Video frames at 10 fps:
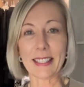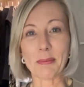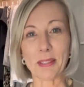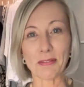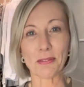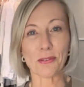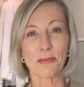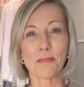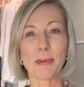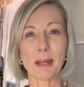Denmark for
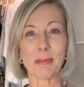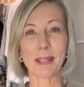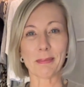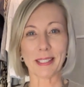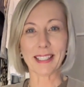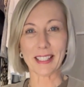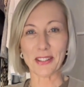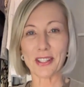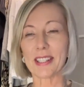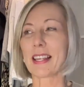many
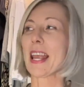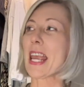years.